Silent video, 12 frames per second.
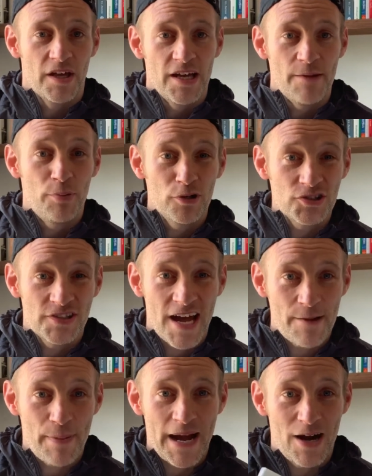It puts
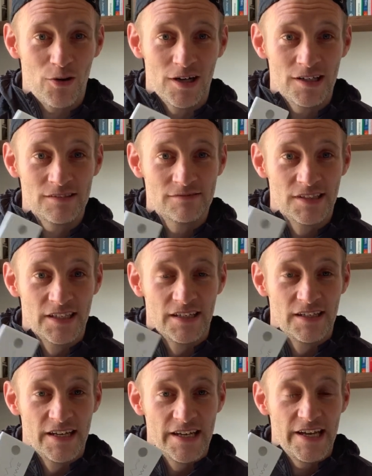that power
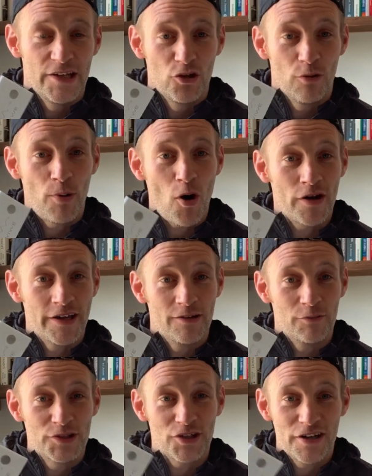in your pocket,
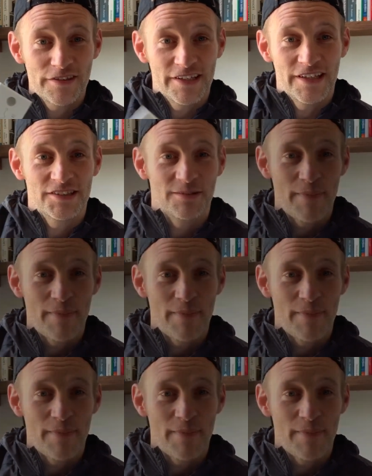which I think is